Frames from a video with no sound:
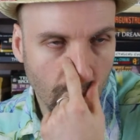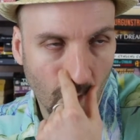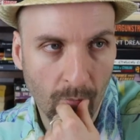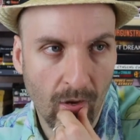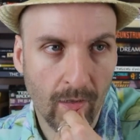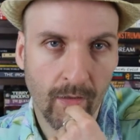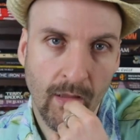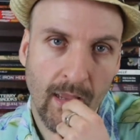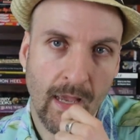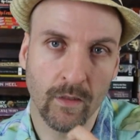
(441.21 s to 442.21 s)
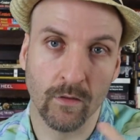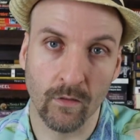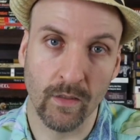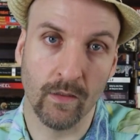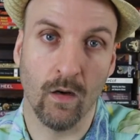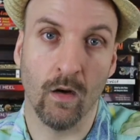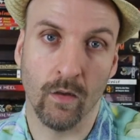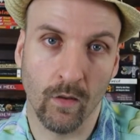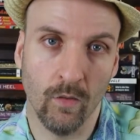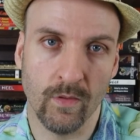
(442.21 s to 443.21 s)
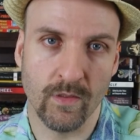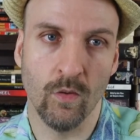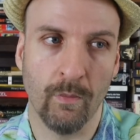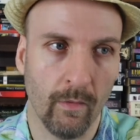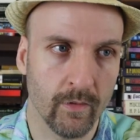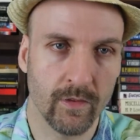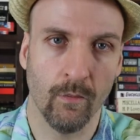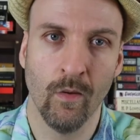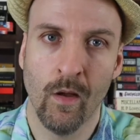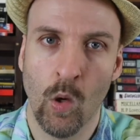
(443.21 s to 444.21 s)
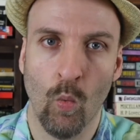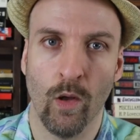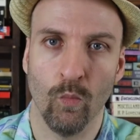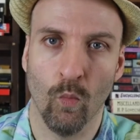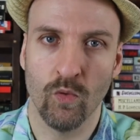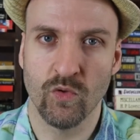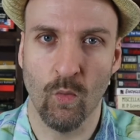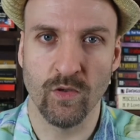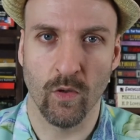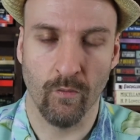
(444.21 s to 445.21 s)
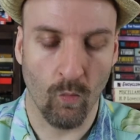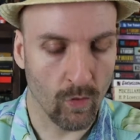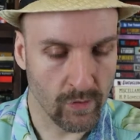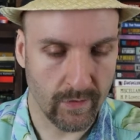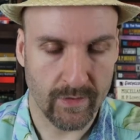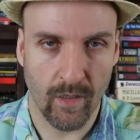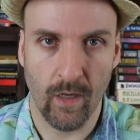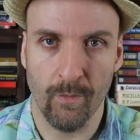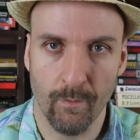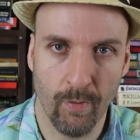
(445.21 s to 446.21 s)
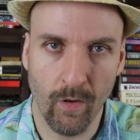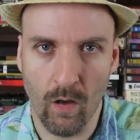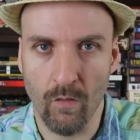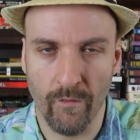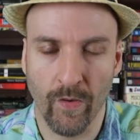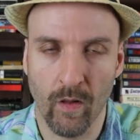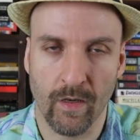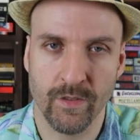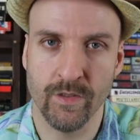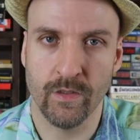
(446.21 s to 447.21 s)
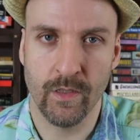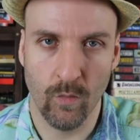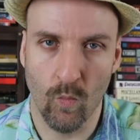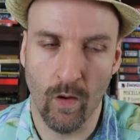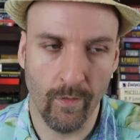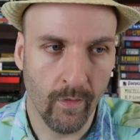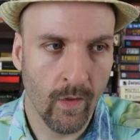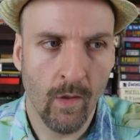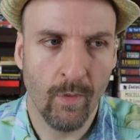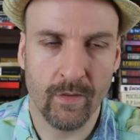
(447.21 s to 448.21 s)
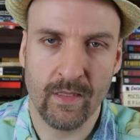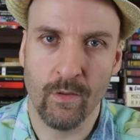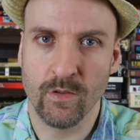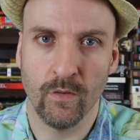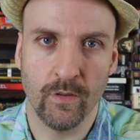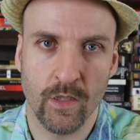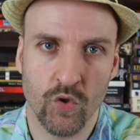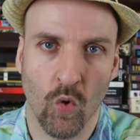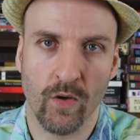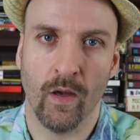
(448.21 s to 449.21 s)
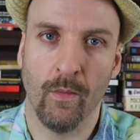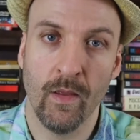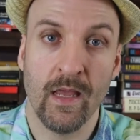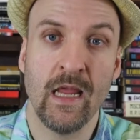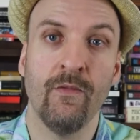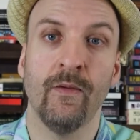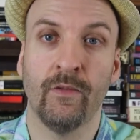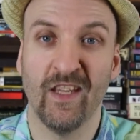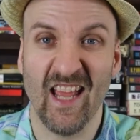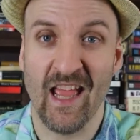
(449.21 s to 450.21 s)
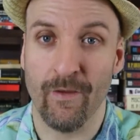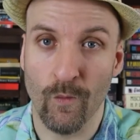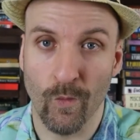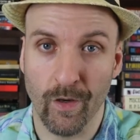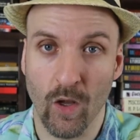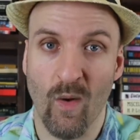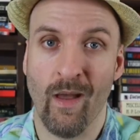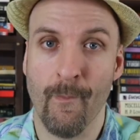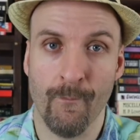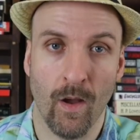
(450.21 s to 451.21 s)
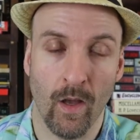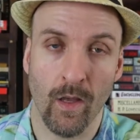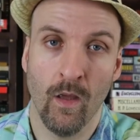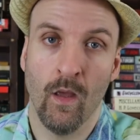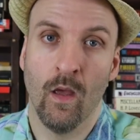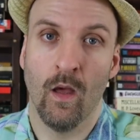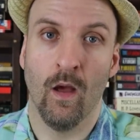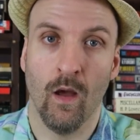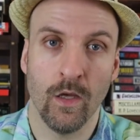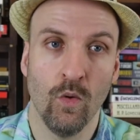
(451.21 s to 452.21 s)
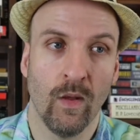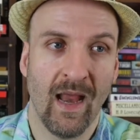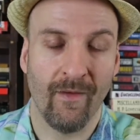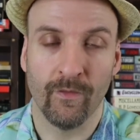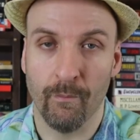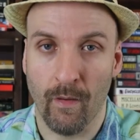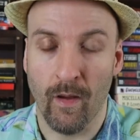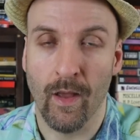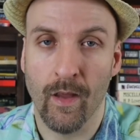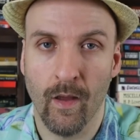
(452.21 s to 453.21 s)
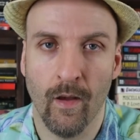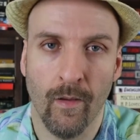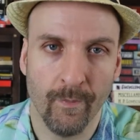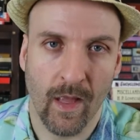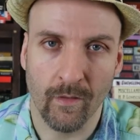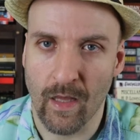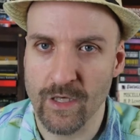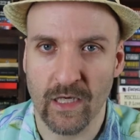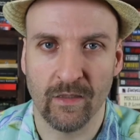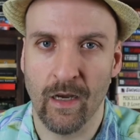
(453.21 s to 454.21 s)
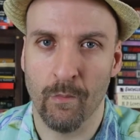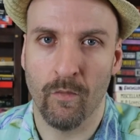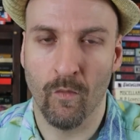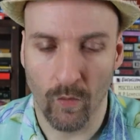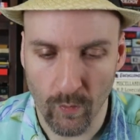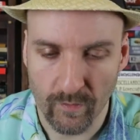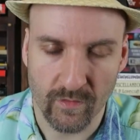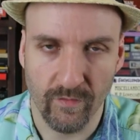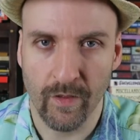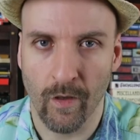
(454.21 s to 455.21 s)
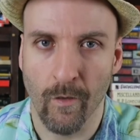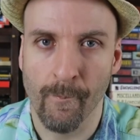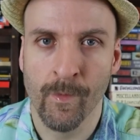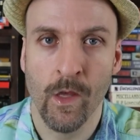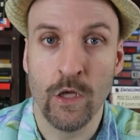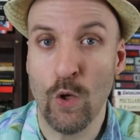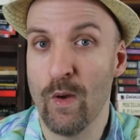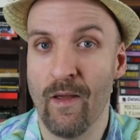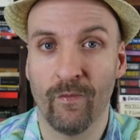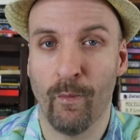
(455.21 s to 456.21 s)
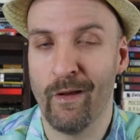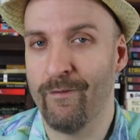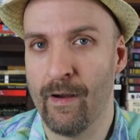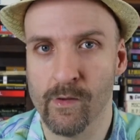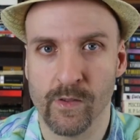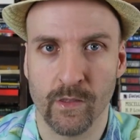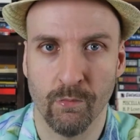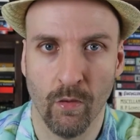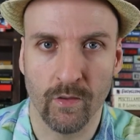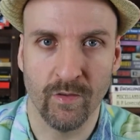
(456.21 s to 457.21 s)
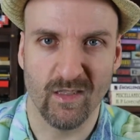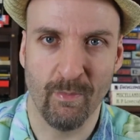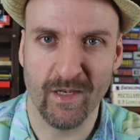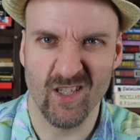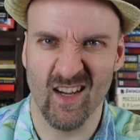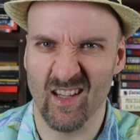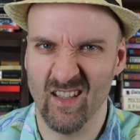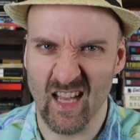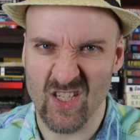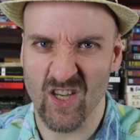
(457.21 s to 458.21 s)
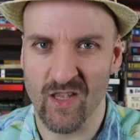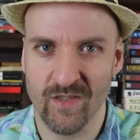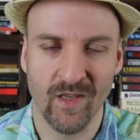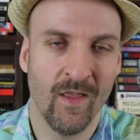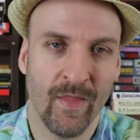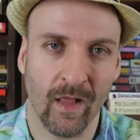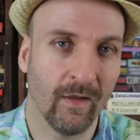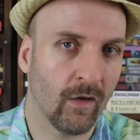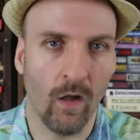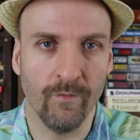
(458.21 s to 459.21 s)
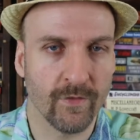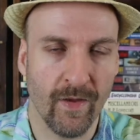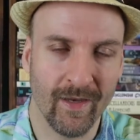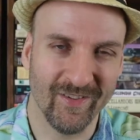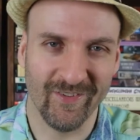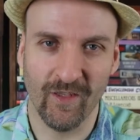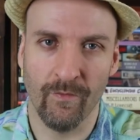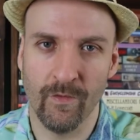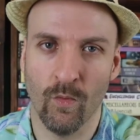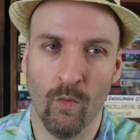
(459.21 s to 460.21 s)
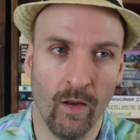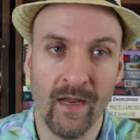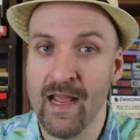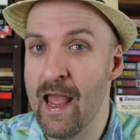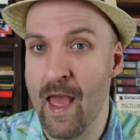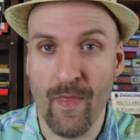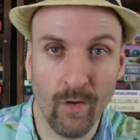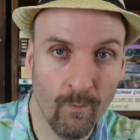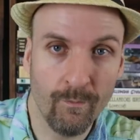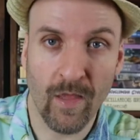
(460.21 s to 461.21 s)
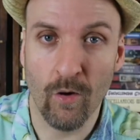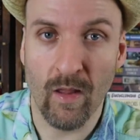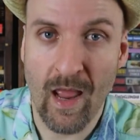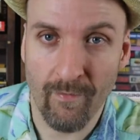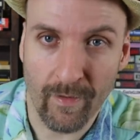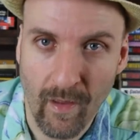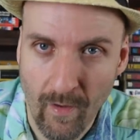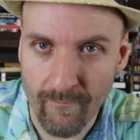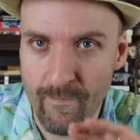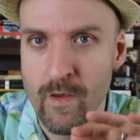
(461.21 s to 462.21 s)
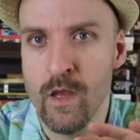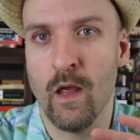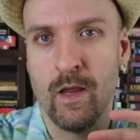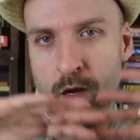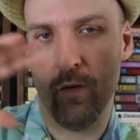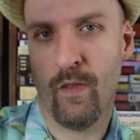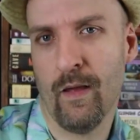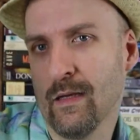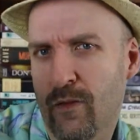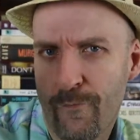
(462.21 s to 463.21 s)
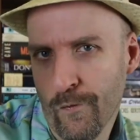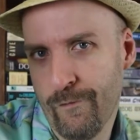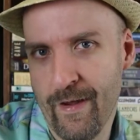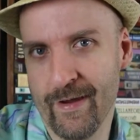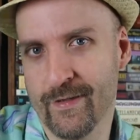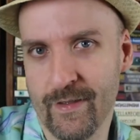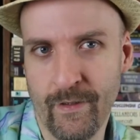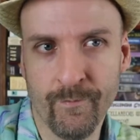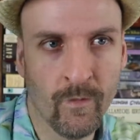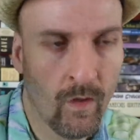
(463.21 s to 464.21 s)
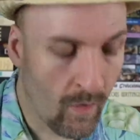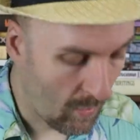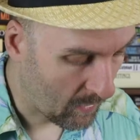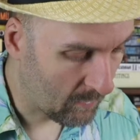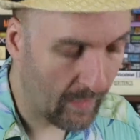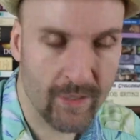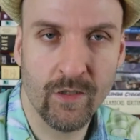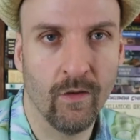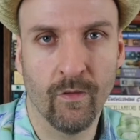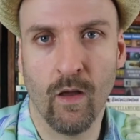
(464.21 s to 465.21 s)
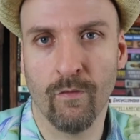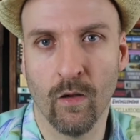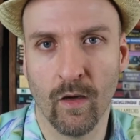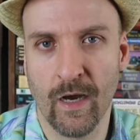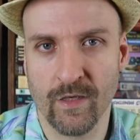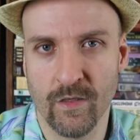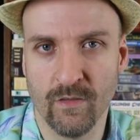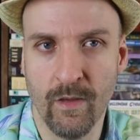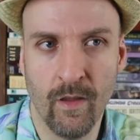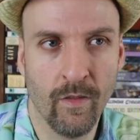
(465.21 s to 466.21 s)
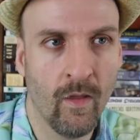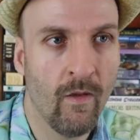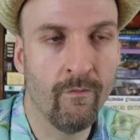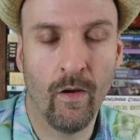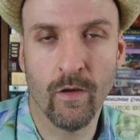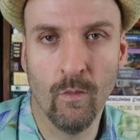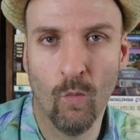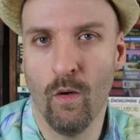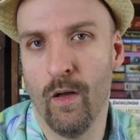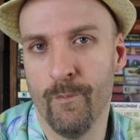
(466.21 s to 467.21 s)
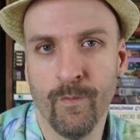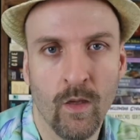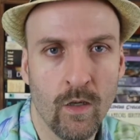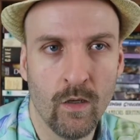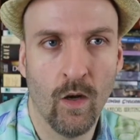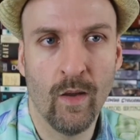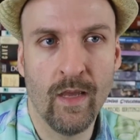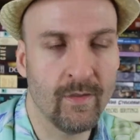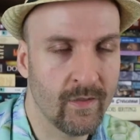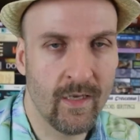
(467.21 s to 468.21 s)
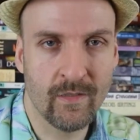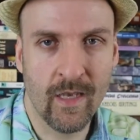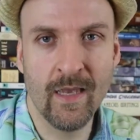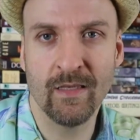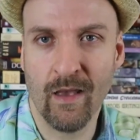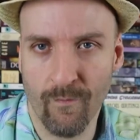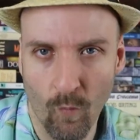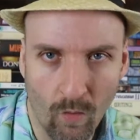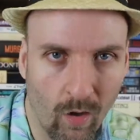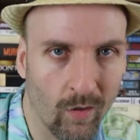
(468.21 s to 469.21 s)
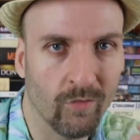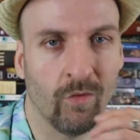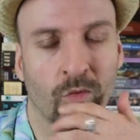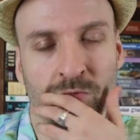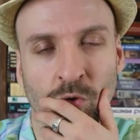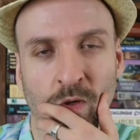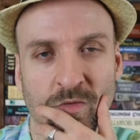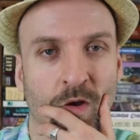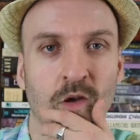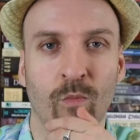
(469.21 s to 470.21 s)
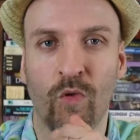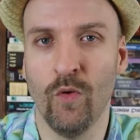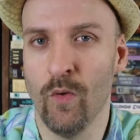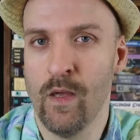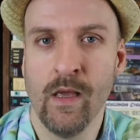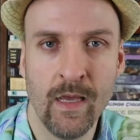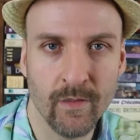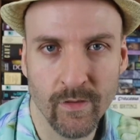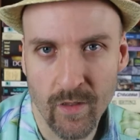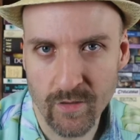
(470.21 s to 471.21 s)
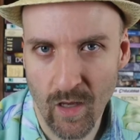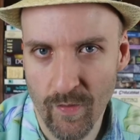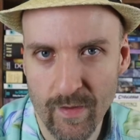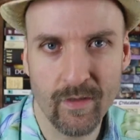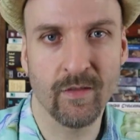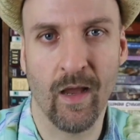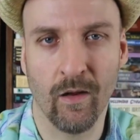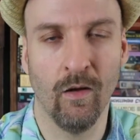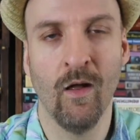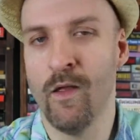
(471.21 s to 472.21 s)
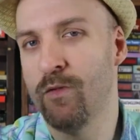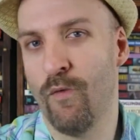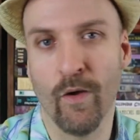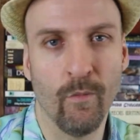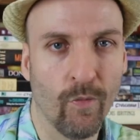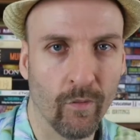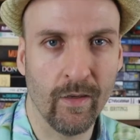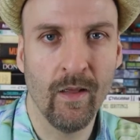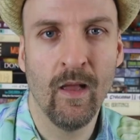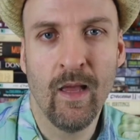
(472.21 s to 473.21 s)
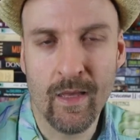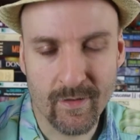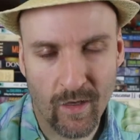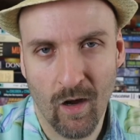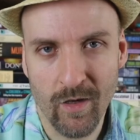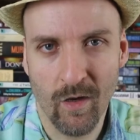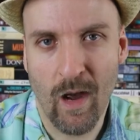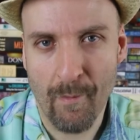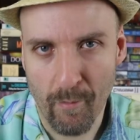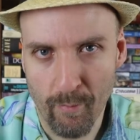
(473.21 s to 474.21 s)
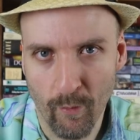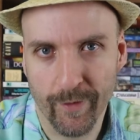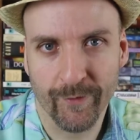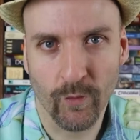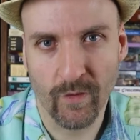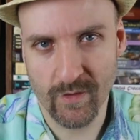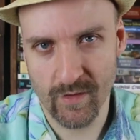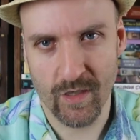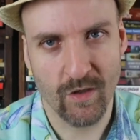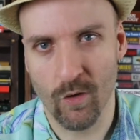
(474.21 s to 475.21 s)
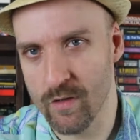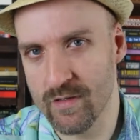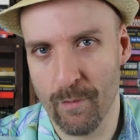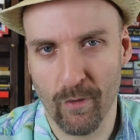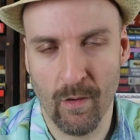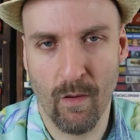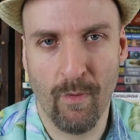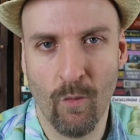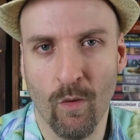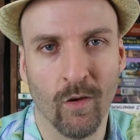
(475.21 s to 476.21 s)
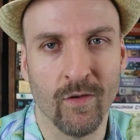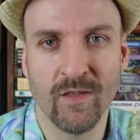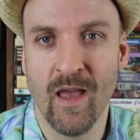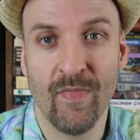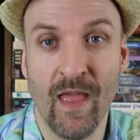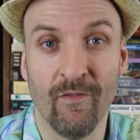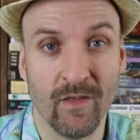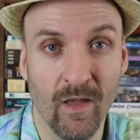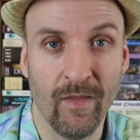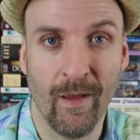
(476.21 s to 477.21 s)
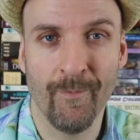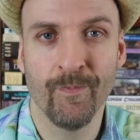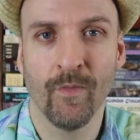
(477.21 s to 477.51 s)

by editor Lin Carter, who would who would publish them one one sort of world at a time and put all of the collections in one. But that was only a short time. Even today, if you wanted to go out and buy uh, you would have to buy, um, I, I, checked it out before doing this video, you would have to buy five or six books in these big giant collections that collect all of his fantasy stuff into one. And they don't, they don't have like a, you know, like the full fantasy uh, collection of, of Clark Ashton Smith, volume one, you know, his, his, his Averoigne's stories, volume two, his Zothique cycle, volume three, his, uh, you know, Hyperborea stories and such, or, and separate them up by worlds. They haven't done that.